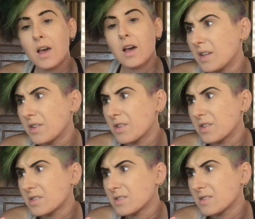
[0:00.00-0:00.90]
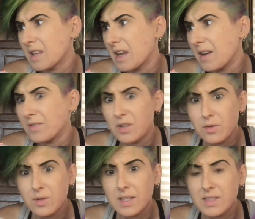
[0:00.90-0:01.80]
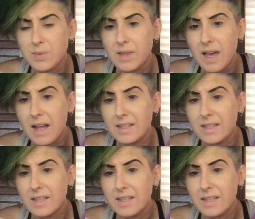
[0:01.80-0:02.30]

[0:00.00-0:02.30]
Another thing I've noticed with that